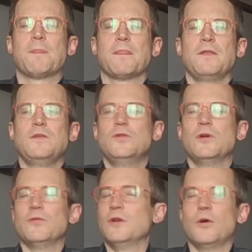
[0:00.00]
you
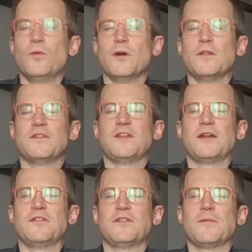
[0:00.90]
don't know where the
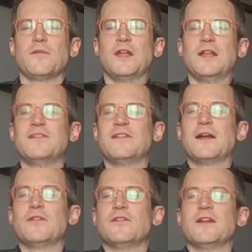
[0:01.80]
sound is coming from. It
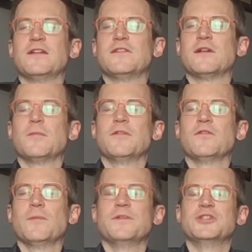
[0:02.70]
sounds like it's coming
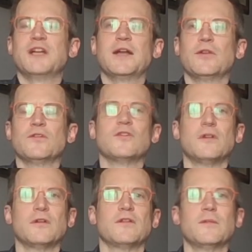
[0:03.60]
from the shadows
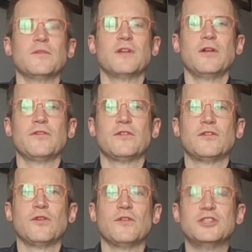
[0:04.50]
themselves.
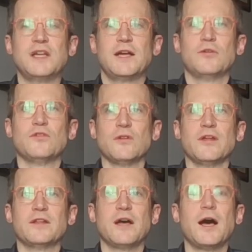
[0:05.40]
So the shadows are
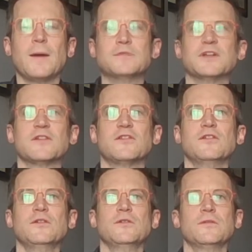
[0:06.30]
like the objects to
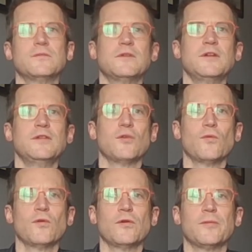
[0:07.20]
you in your world.